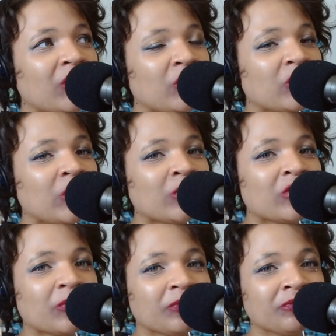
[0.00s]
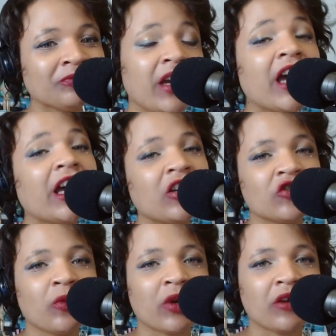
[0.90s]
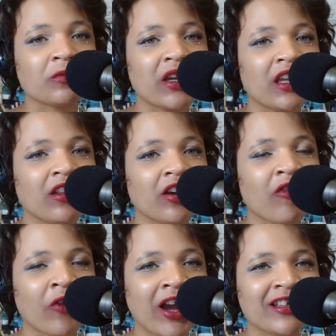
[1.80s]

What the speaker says: Hoot hoot. Initially when I was making the cover,